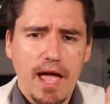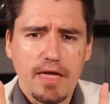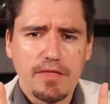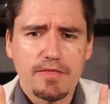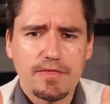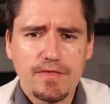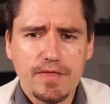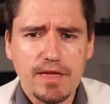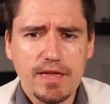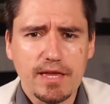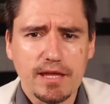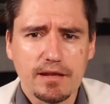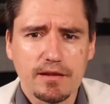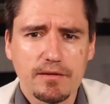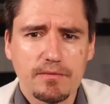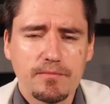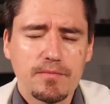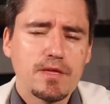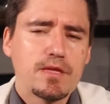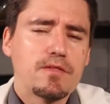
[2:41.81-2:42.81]
And
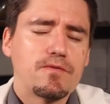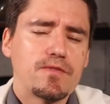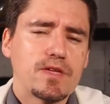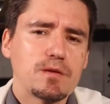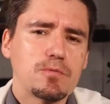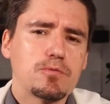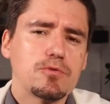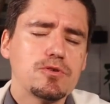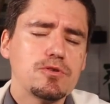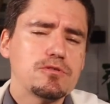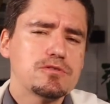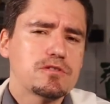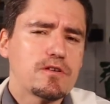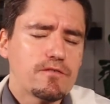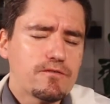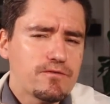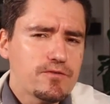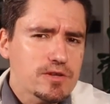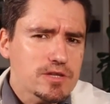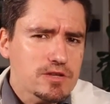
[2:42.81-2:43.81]
then they will use
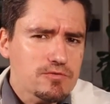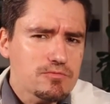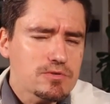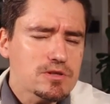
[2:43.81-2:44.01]
a really,